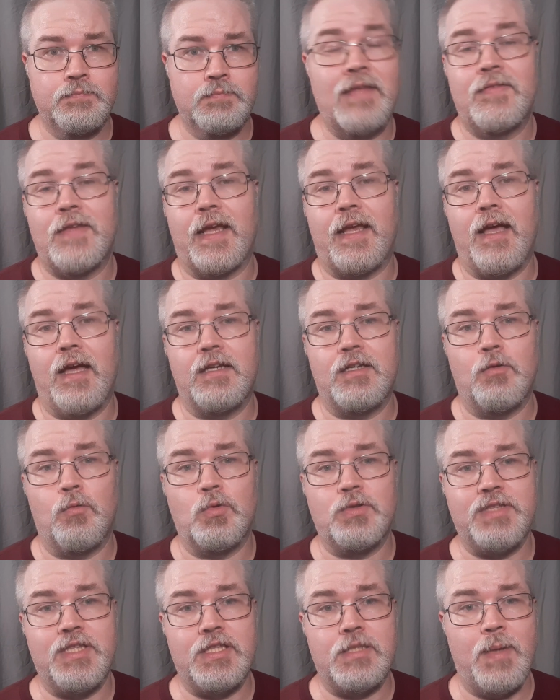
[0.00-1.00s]
That continent
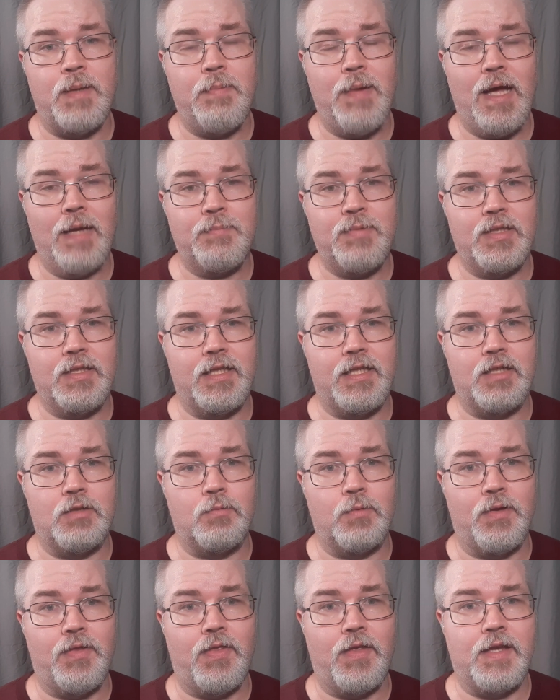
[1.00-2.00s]
will need to be
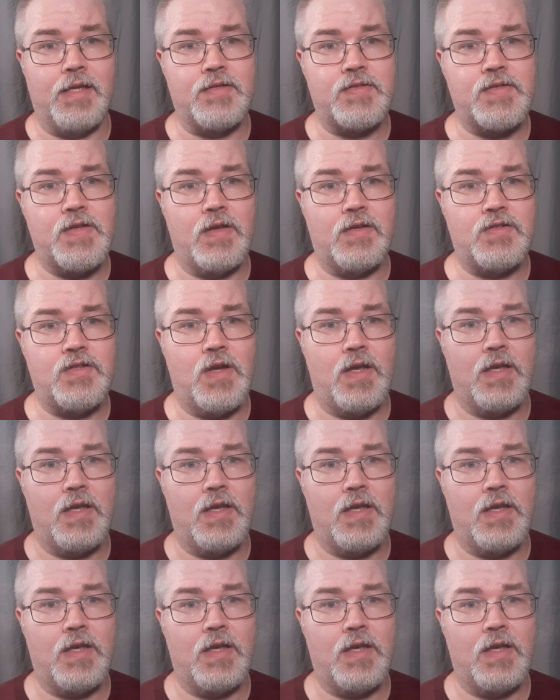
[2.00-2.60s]
populated with things such